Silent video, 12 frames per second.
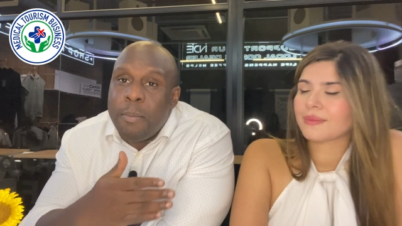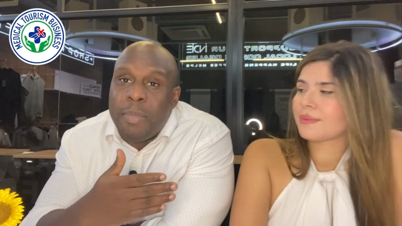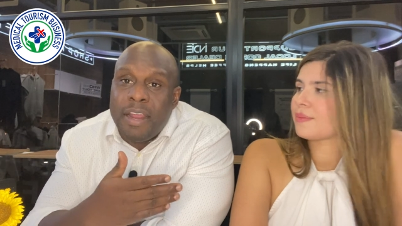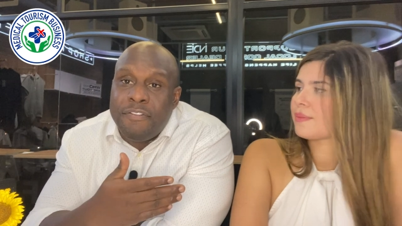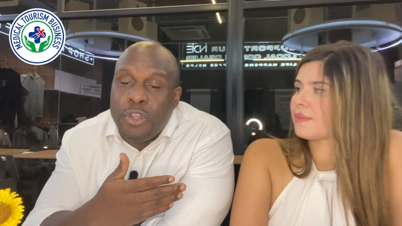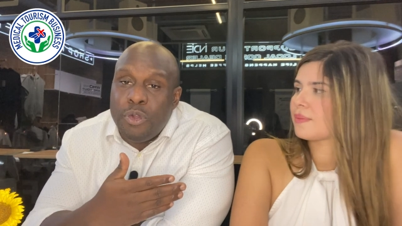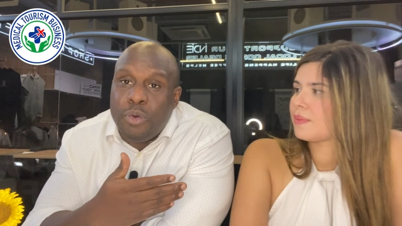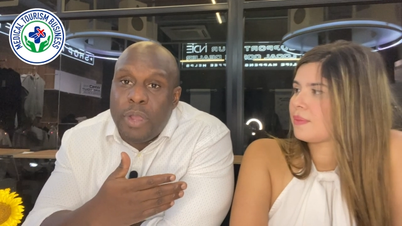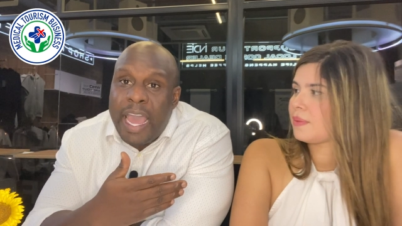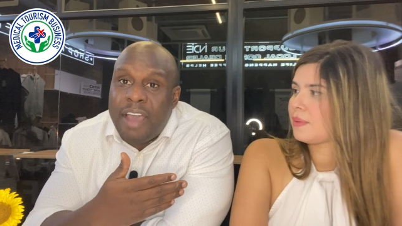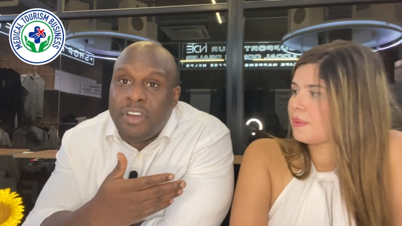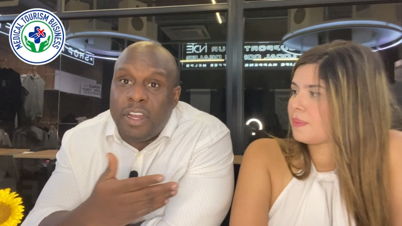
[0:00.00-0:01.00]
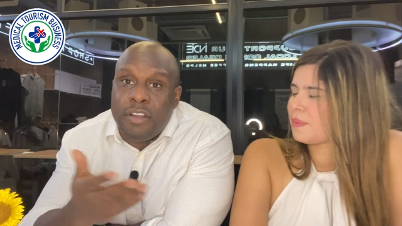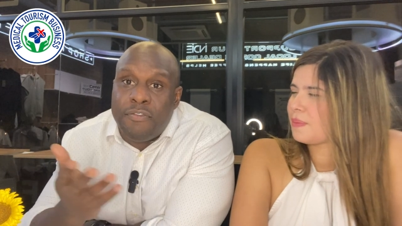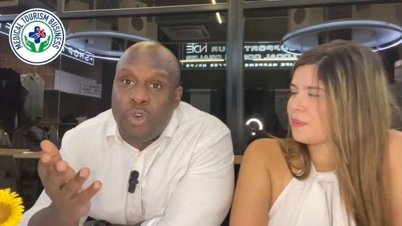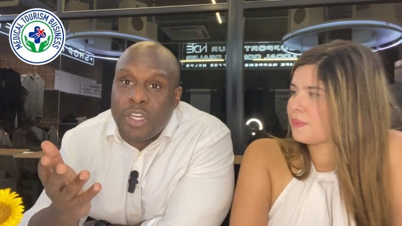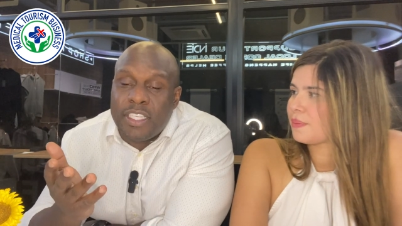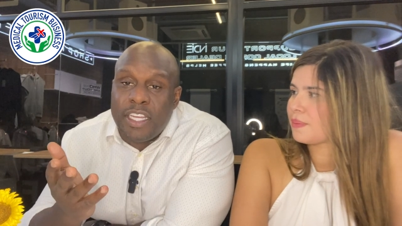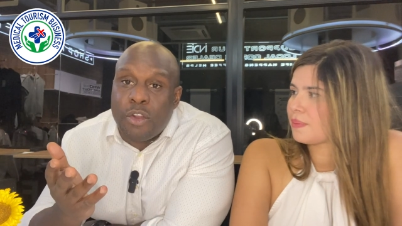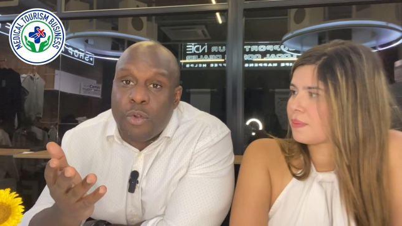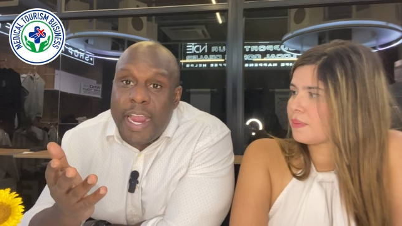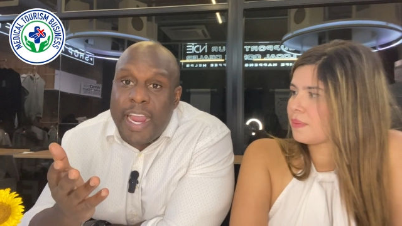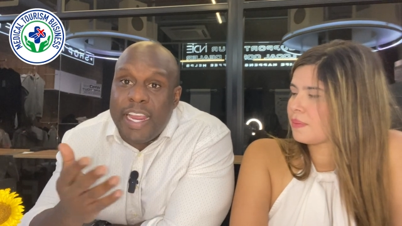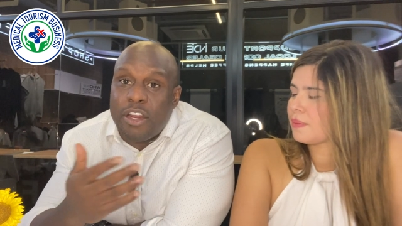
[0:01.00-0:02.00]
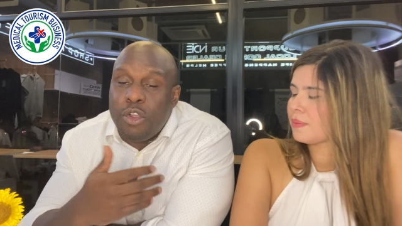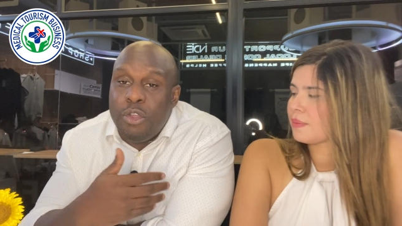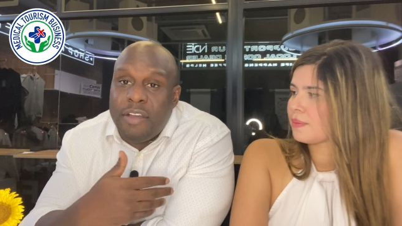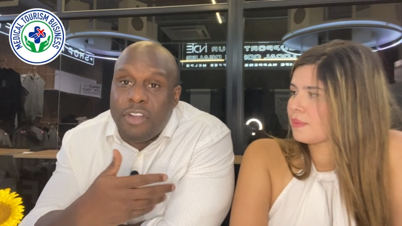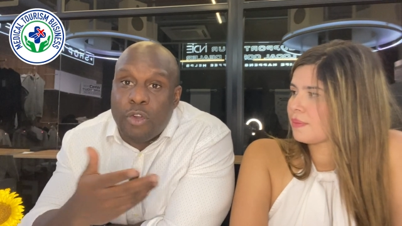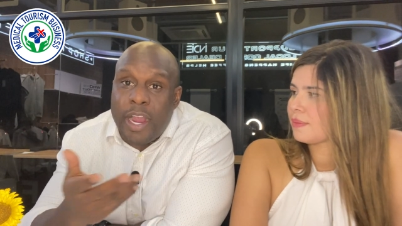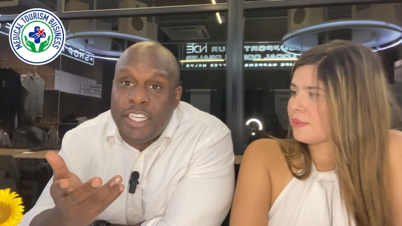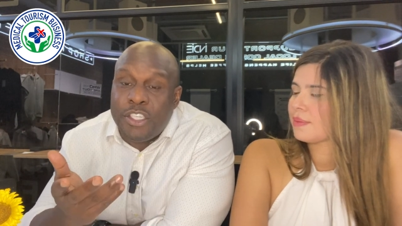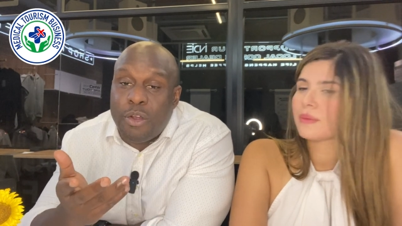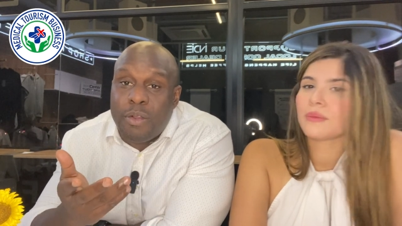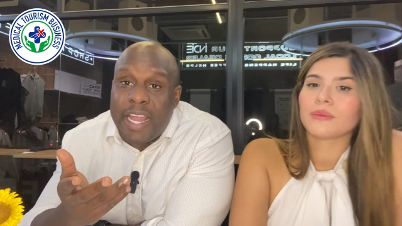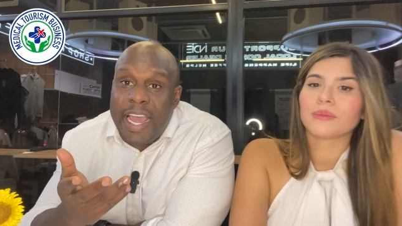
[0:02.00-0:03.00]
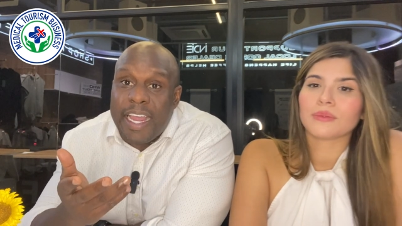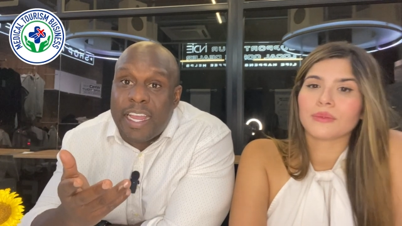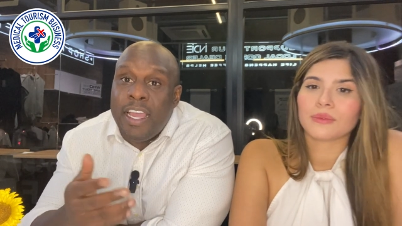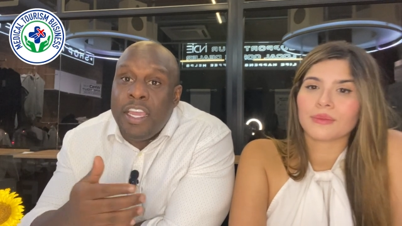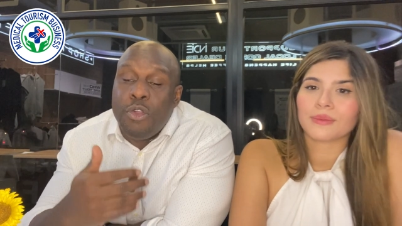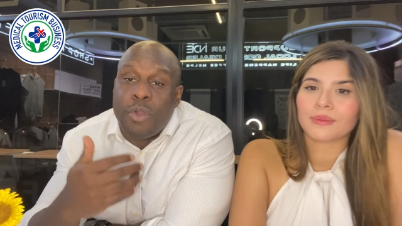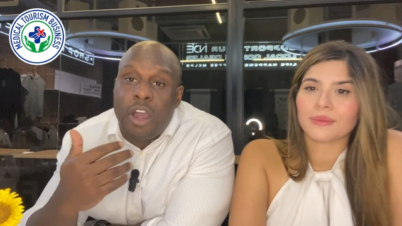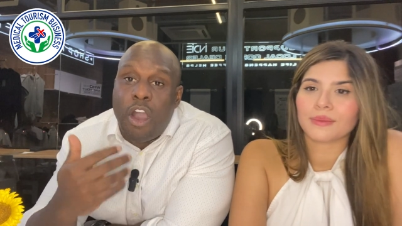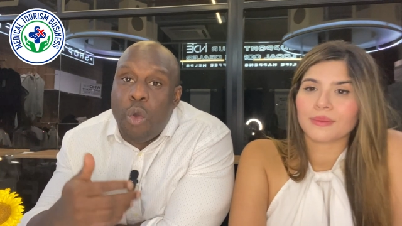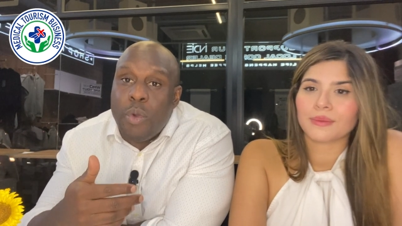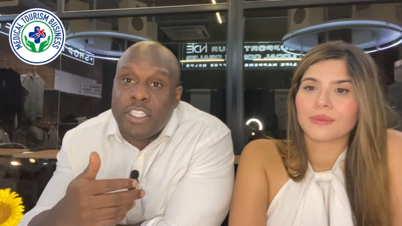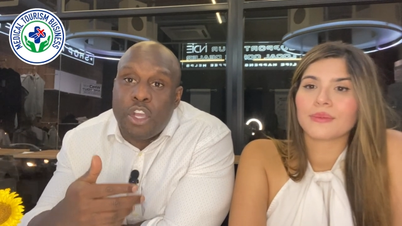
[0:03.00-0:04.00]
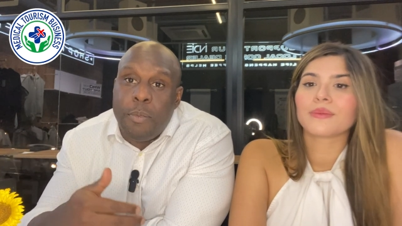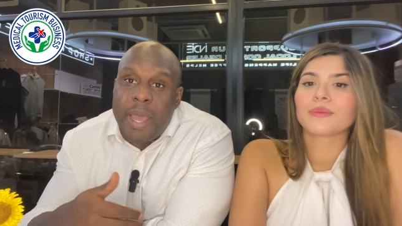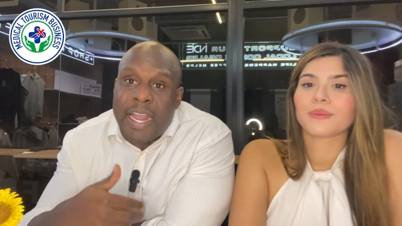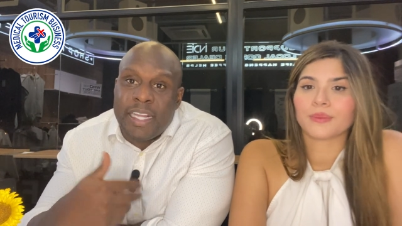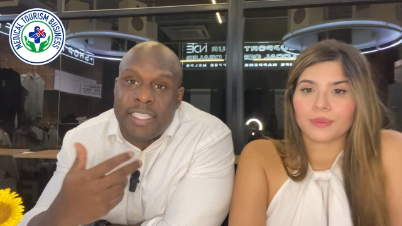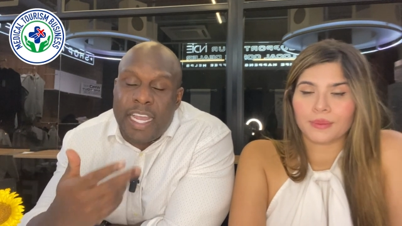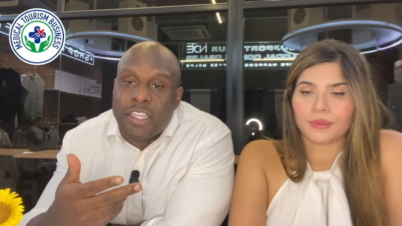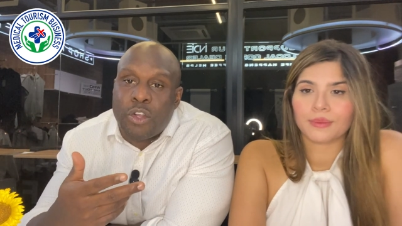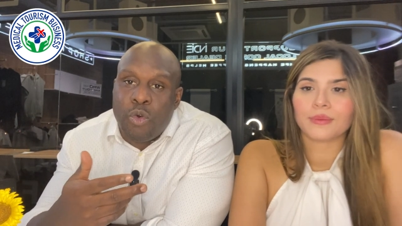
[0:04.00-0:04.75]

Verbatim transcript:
Speaker 1: But if you have an unfortunate grade or you have a grade you don't like, you can always go back and take the